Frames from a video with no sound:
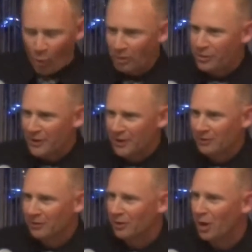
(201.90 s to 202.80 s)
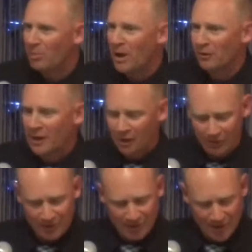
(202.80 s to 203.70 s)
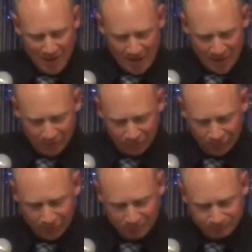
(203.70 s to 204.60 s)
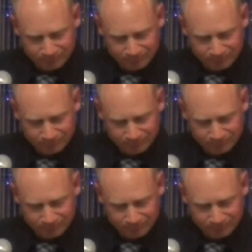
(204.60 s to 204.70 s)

One thing about Allie and